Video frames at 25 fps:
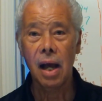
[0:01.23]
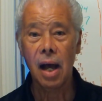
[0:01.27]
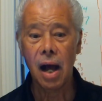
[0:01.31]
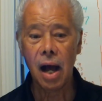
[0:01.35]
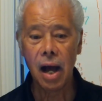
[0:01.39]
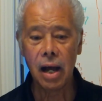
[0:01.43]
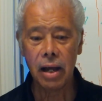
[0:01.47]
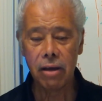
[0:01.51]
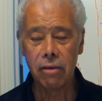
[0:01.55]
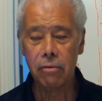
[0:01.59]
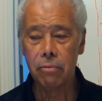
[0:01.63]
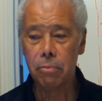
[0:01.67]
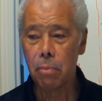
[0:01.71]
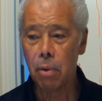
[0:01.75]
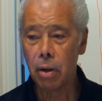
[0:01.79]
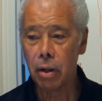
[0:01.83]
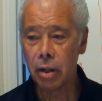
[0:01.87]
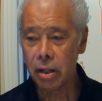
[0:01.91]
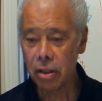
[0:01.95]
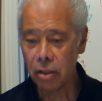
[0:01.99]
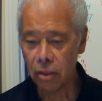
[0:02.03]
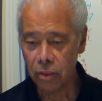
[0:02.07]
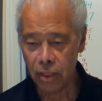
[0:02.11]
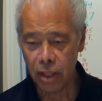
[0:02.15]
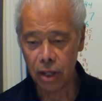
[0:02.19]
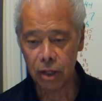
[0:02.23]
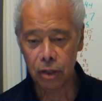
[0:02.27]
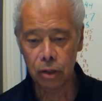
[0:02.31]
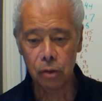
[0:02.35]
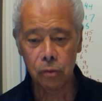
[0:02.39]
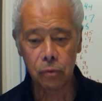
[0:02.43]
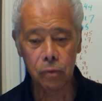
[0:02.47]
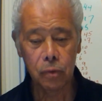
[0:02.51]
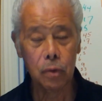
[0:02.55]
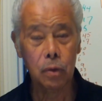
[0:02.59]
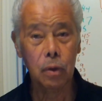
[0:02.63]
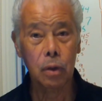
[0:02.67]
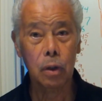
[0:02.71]
Hi everybody, thank you
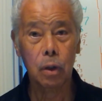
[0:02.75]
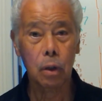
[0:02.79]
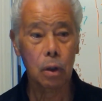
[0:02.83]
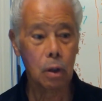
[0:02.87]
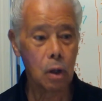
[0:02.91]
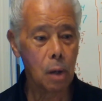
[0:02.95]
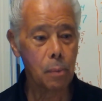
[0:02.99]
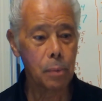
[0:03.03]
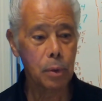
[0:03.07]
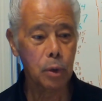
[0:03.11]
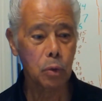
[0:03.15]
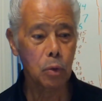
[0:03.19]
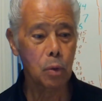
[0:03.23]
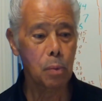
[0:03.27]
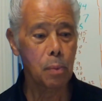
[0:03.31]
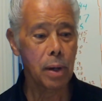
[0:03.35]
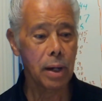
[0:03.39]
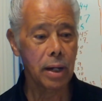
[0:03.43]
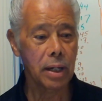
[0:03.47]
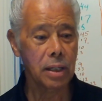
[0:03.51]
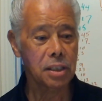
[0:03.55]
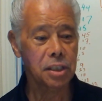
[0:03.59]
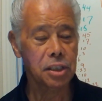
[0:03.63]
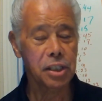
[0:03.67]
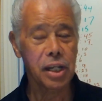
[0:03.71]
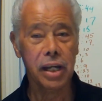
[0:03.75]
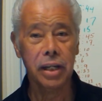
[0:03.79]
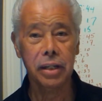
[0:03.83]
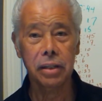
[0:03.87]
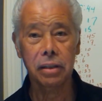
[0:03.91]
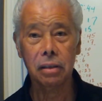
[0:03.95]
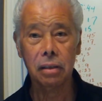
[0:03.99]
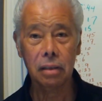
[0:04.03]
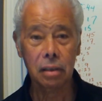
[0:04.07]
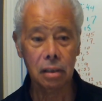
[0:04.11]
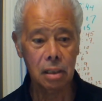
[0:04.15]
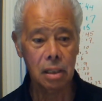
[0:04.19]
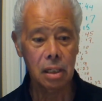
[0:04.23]
for coming to my
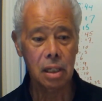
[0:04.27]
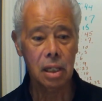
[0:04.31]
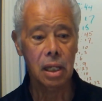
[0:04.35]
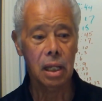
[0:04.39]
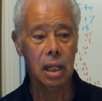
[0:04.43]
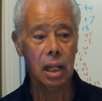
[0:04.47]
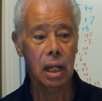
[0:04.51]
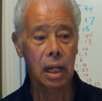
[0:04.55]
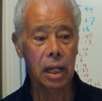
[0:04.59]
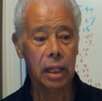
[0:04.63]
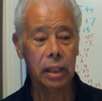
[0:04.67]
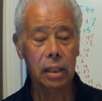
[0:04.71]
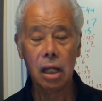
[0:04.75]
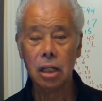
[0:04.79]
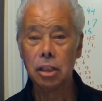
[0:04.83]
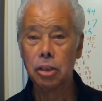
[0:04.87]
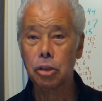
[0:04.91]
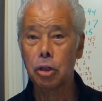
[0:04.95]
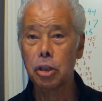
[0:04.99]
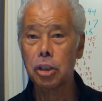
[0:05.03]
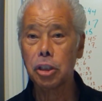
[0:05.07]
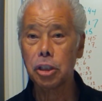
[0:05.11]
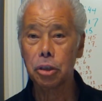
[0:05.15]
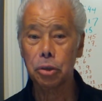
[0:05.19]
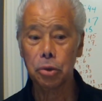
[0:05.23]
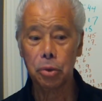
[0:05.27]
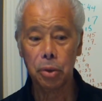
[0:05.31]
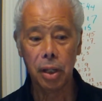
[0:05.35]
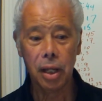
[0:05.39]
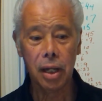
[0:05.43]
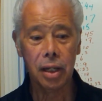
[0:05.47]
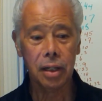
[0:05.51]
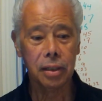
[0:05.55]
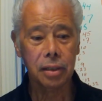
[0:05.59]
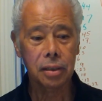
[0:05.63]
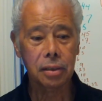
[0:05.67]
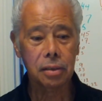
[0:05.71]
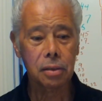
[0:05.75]
channel, Let Us Reason
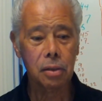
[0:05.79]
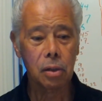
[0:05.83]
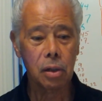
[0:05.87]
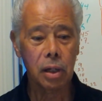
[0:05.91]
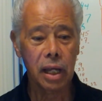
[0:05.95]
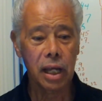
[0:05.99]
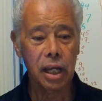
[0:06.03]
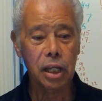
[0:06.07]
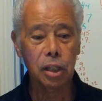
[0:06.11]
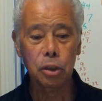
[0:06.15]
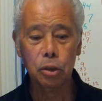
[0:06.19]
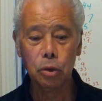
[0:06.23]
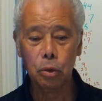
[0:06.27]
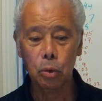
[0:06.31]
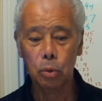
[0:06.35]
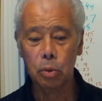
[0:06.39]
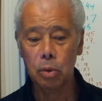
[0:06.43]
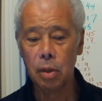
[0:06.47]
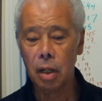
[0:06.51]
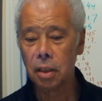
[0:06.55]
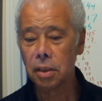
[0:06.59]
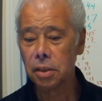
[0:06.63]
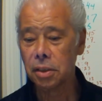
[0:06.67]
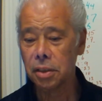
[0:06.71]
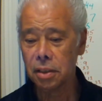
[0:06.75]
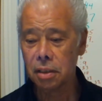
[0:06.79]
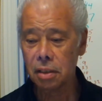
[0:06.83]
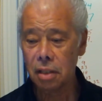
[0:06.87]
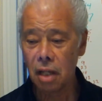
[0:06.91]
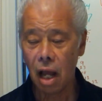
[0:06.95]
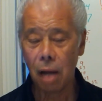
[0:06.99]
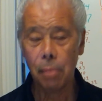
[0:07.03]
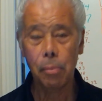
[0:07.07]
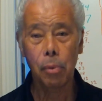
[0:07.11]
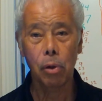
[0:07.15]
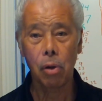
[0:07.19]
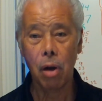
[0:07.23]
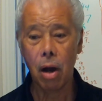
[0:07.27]
Together. Introduction,
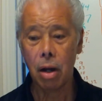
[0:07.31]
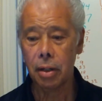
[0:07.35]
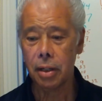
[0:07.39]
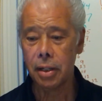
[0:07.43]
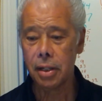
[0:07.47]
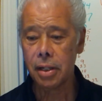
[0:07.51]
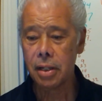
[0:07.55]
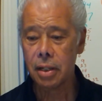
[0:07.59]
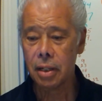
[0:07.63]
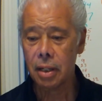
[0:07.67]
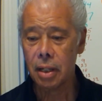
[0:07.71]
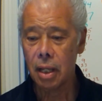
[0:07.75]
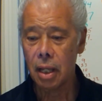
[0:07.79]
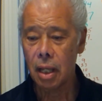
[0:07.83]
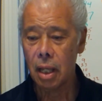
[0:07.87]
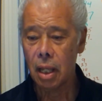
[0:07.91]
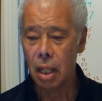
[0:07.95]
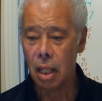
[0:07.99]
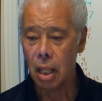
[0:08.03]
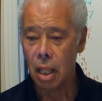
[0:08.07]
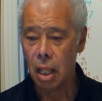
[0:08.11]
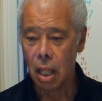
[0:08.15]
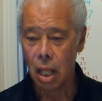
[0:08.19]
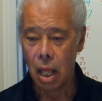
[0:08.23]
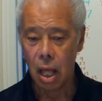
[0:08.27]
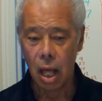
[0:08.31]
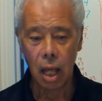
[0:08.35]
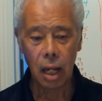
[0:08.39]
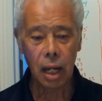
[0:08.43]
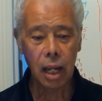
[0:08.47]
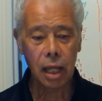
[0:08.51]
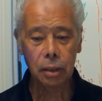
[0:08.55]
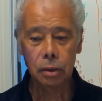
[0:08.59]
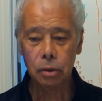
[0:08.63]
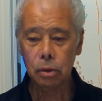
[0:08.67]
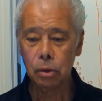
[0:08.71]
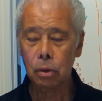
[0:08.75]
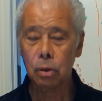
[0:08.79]
I'm Ronnie. I'd
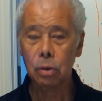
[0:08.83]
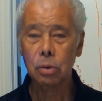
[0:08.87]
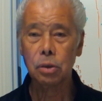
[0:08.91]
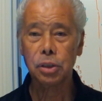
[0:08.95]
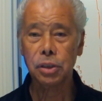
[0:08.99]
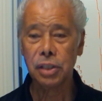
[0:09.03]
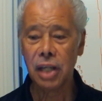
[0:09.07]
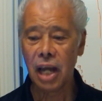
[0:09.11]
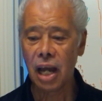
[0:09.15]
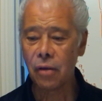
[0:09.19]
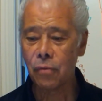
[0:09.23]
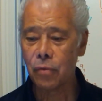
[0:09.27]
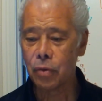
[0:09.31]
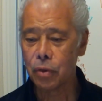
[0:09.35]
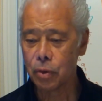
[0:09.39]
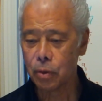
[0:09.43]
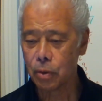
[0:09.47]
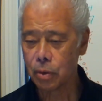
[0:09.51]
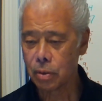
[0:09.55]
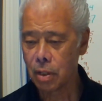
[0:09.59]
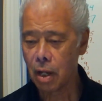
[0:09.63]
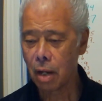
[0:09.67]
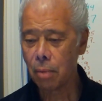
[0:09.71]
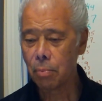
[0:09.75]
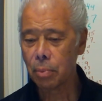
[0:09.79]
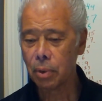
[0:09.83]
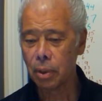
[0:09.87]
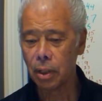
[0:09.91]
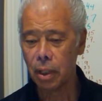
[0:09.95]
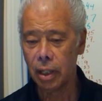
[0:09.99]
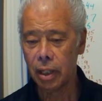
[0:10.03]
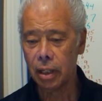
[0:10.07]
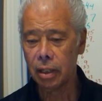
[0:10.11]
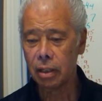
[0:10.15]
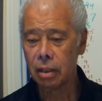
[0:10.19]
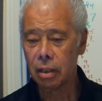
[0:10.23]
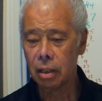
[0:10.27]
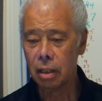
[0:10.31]
like to share with you
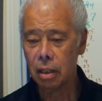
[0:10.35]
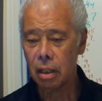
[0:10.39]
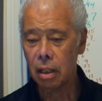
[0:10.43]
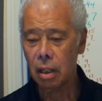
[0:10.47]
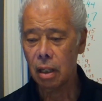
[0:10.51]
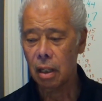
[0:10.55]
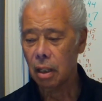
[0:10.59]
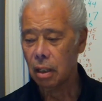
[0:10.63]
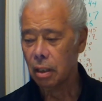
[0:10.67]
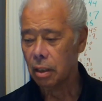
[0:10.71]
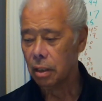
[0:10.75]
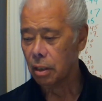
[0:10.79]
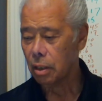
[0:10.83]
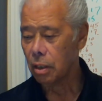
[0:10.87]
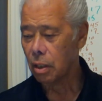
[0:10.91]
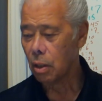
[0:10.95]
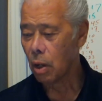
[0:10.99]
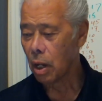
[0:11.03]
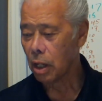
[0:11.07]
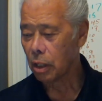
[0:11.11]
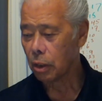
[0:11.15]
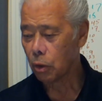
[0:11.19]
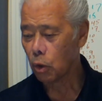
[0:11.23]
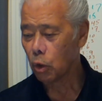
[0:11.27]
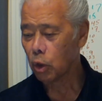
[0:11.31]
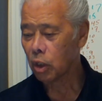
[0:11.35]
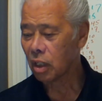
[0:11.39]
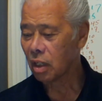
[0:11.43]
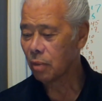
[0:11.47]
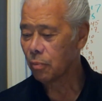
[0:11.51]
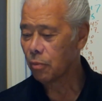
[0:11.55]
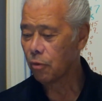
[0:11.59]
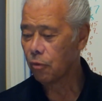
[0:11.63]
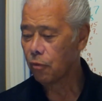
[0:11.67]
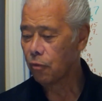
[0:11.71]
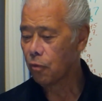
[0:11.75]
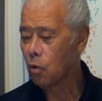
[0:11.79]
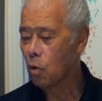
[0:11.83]
something. You know, I told you that
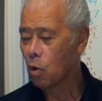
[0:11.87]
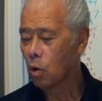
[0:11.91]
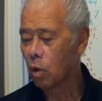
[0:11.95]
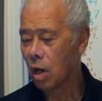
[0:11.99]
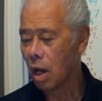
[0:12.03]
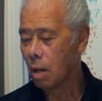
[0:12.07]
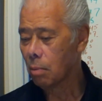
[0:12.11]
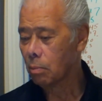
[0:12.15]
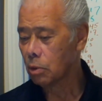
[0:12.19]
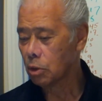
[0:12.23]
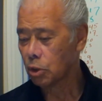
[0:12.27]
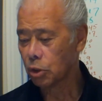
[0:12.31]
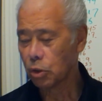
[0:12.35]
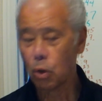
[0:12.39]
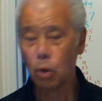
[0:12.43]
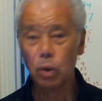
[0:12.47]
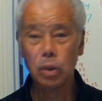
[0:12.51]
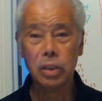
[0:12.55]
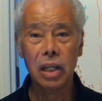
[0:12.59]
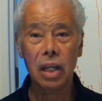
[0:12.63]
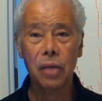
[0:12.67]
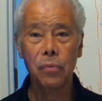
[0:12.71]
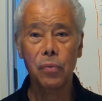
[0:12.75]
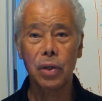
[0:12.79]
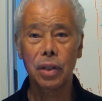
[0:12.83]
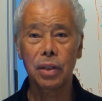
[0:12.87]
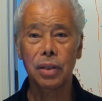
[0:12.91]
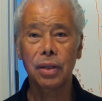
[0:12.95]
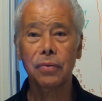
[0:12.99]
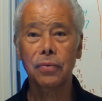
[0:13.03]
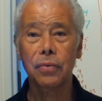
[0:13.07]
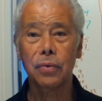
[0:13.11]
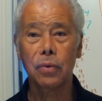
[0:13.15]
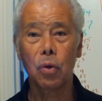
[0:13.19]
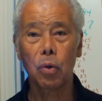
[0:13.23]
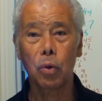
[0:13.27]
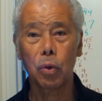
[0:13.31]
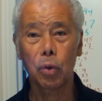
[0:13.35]
before, I'm associated with
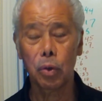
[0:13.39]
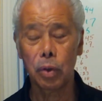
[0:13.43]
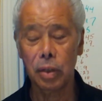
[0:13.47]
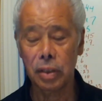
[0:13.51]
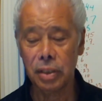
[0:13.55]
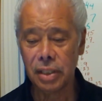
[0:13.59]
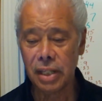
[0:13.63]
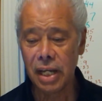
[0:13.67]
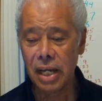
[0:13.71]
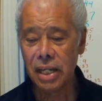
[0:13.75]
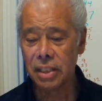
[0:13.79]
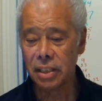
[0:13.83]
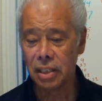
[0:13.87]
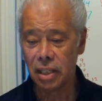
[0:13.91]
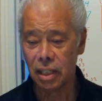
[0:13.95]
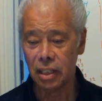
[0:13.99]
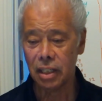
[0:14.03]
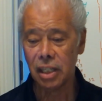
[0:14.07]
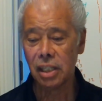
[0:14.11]
different organizations.